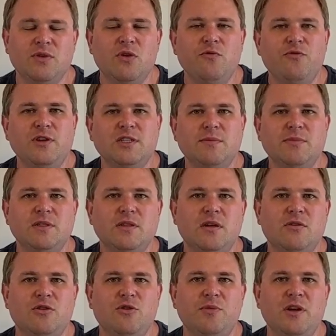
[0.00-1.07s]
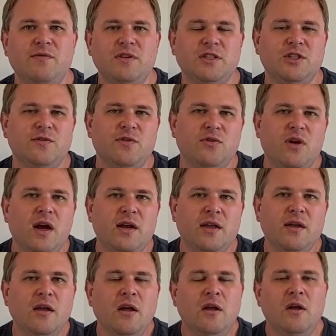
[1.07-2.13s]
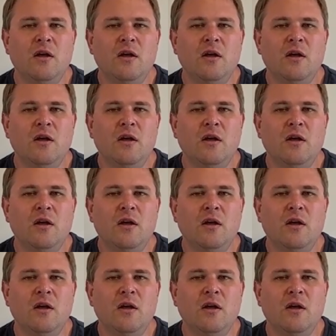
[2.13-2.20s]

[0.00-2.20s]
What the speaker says: with hopefully a little bit of a silver lining